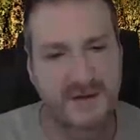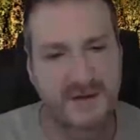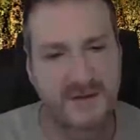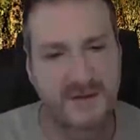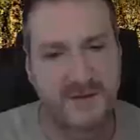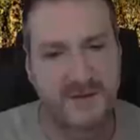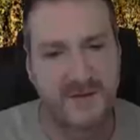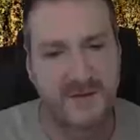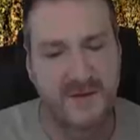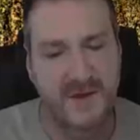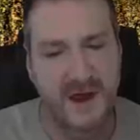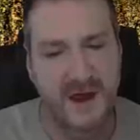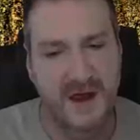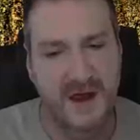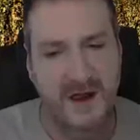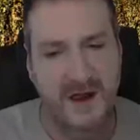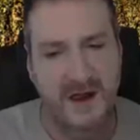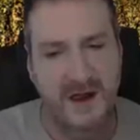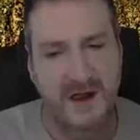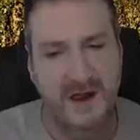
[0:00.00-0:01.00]
Um,
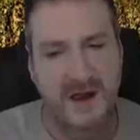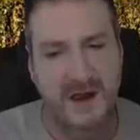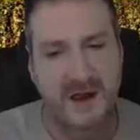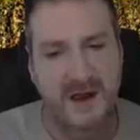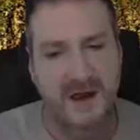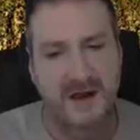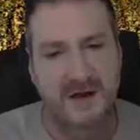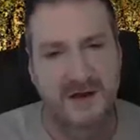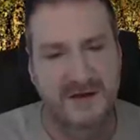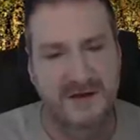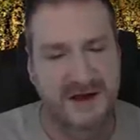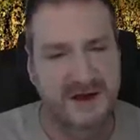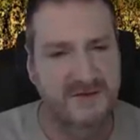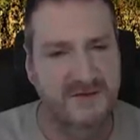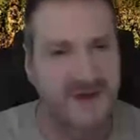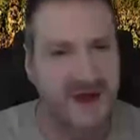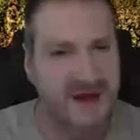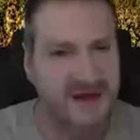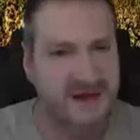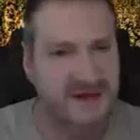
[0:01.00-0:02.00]
The
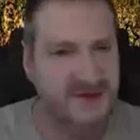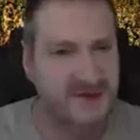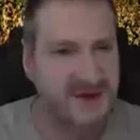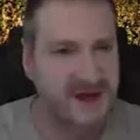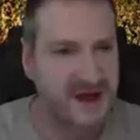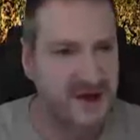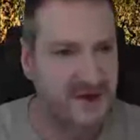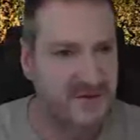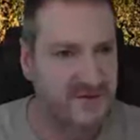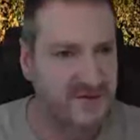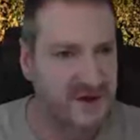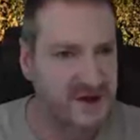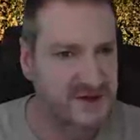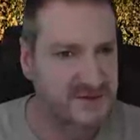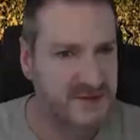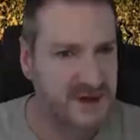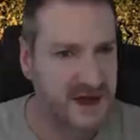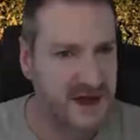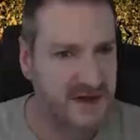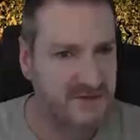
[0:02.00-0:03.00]
advantage with E-on
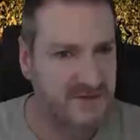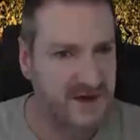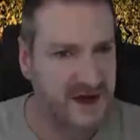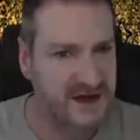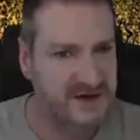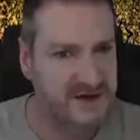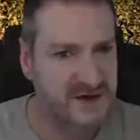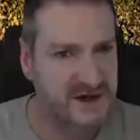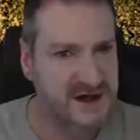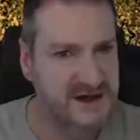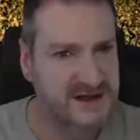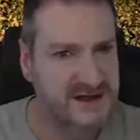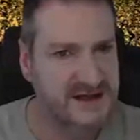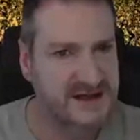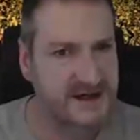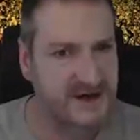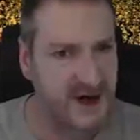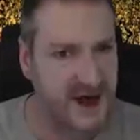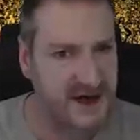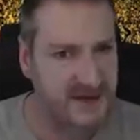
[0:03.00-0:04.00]
Vue's Plant Factory is
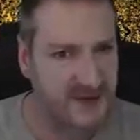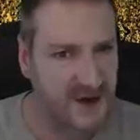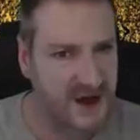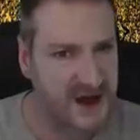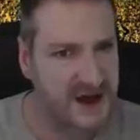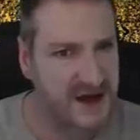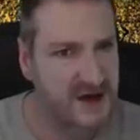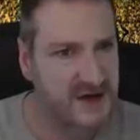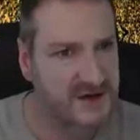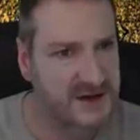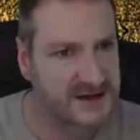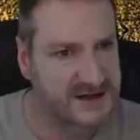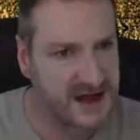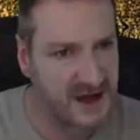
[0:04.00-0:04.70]
it's created by E-on,